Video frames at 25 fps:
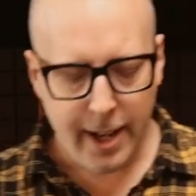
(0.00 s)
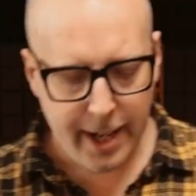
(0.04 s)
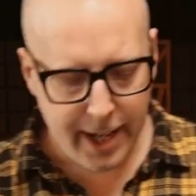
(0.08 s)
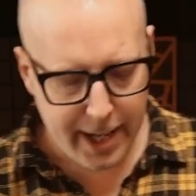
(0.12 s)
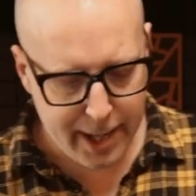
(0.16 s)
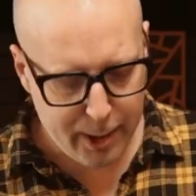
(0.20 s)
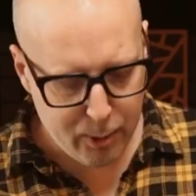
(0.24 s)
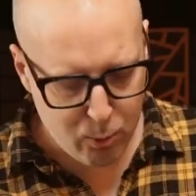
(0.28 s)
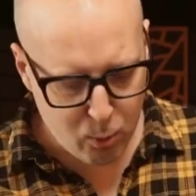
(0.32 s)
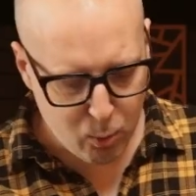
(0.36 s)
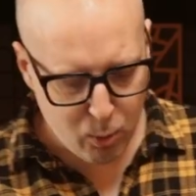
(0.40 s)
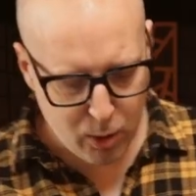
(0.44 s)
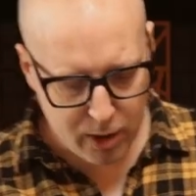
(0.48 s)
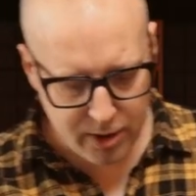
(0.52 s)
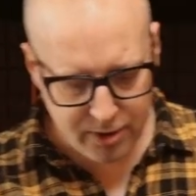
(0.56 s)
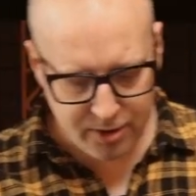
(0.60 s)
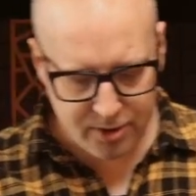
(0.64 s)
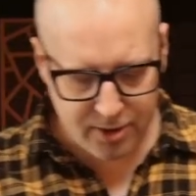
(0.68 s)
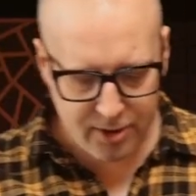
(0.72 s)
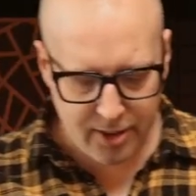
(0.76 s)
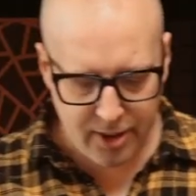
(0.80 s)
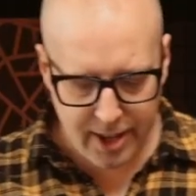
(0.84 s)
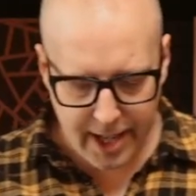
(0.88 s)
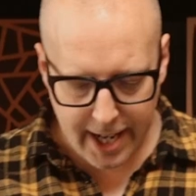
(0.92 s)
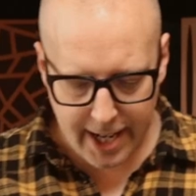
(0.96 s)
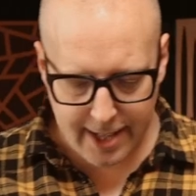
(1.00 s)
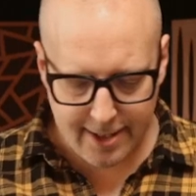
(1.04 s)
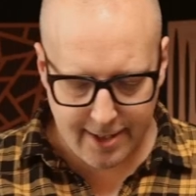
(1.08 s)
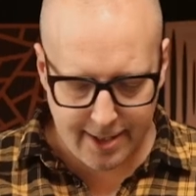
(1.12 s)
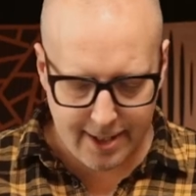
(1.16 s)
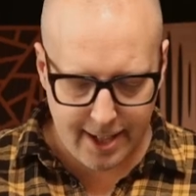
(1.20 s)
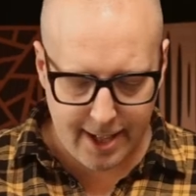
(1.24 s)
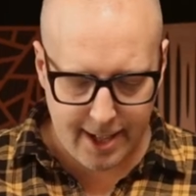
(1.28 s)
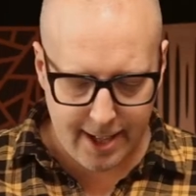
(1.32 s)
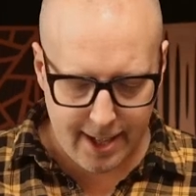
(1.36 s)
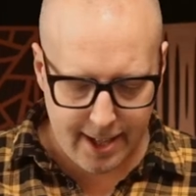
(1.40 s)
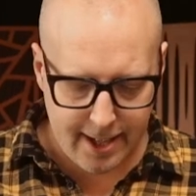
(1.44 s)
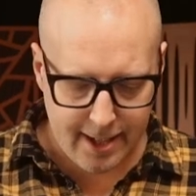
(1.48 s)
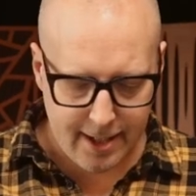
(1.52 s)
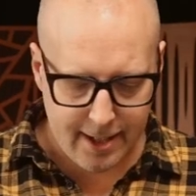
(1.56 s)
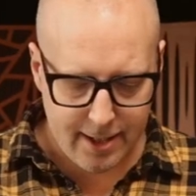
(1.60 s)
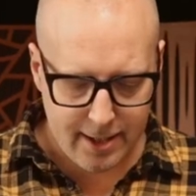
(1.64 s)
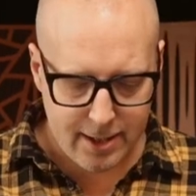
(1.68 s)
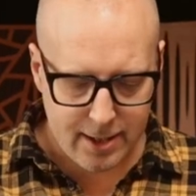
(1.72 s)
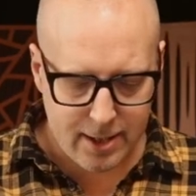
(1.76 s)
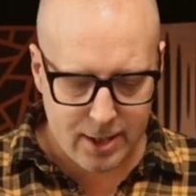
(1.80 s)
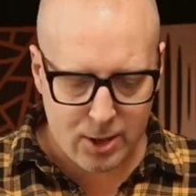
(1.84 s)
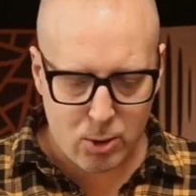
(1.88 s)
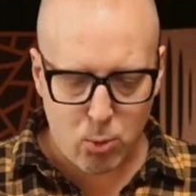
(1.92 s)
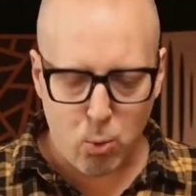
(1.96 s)
it was that the
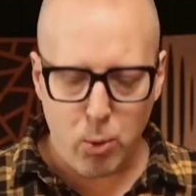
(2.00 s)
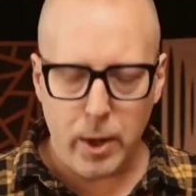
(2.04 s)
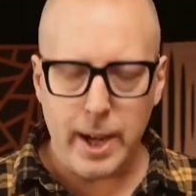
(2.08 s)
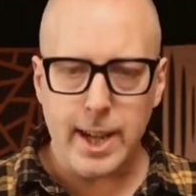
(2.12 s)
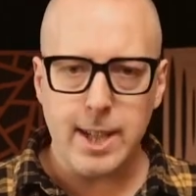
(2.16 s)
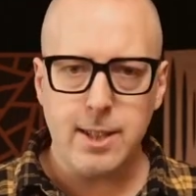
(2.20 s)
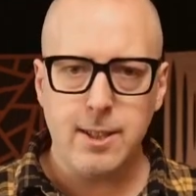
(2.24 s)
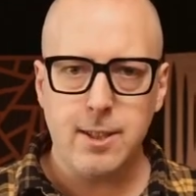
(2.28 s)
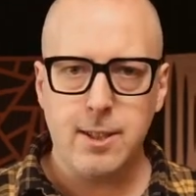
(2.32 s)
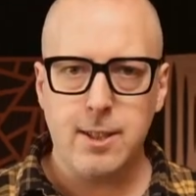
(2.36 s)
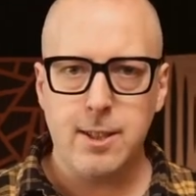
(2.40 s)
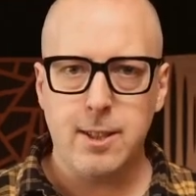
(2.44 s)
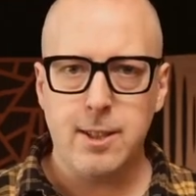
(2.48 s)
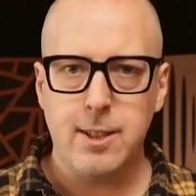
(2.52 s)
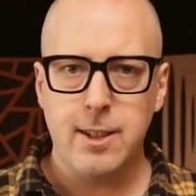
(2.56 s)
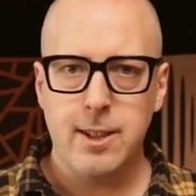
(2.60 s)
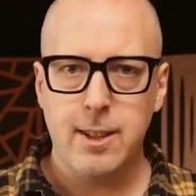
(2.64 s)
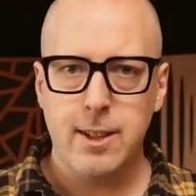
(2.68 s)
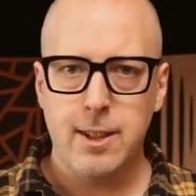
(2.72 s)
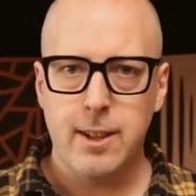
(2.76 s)
switch